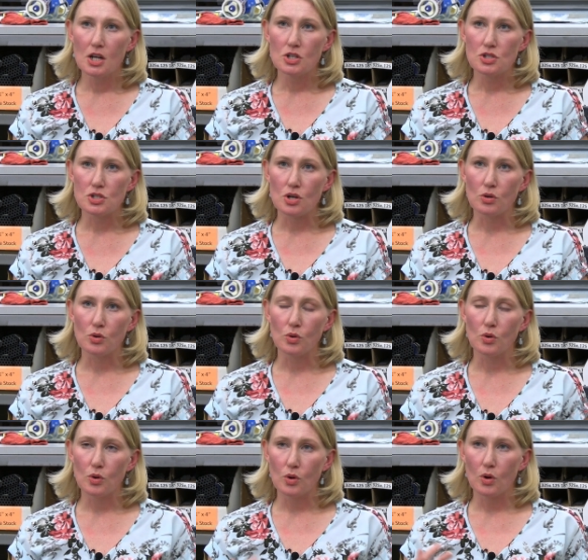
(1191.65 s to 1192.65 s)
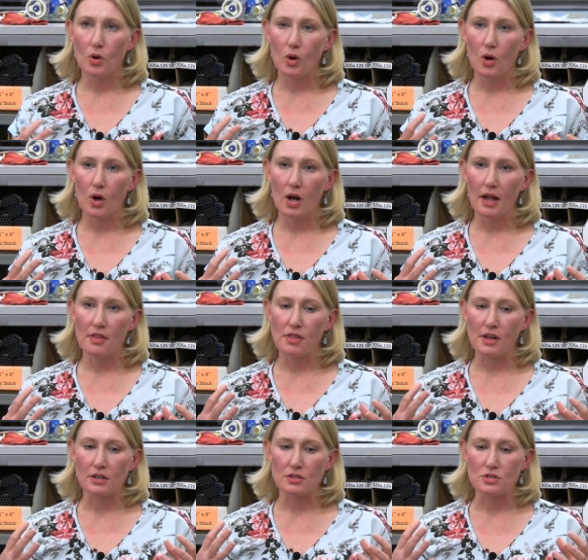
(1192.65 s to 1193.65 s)
So
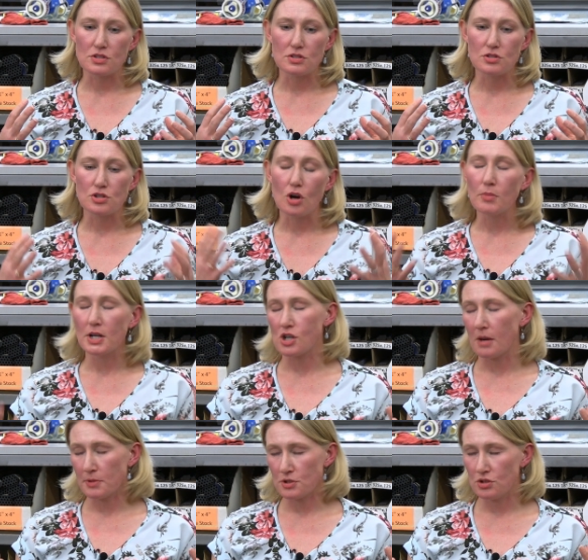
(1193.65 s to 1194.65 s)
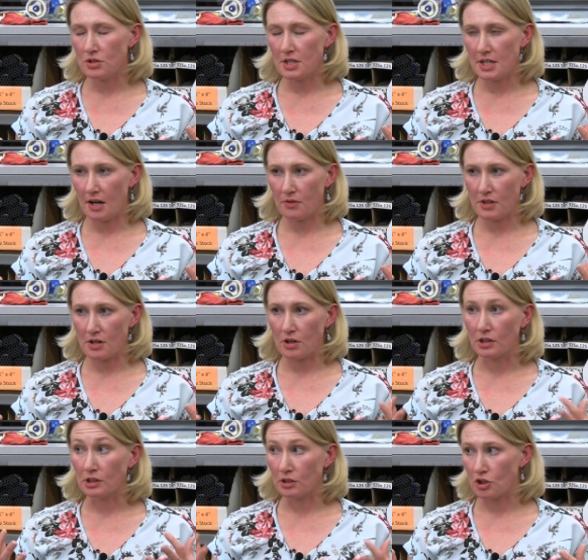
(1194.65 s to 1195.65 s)
there's so much opportunity out there to
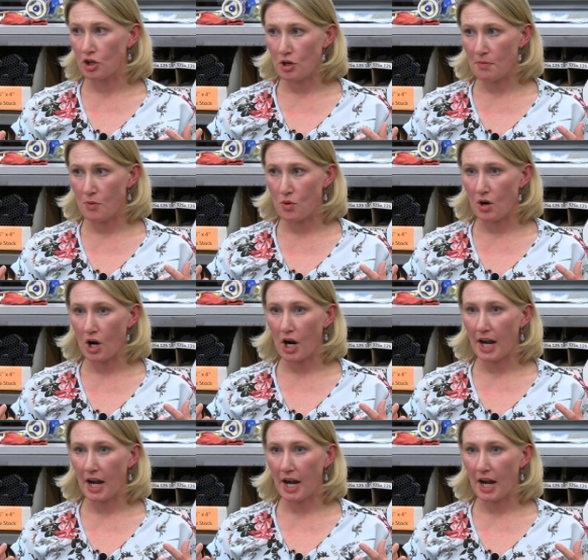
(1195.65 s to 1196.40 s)
learn more,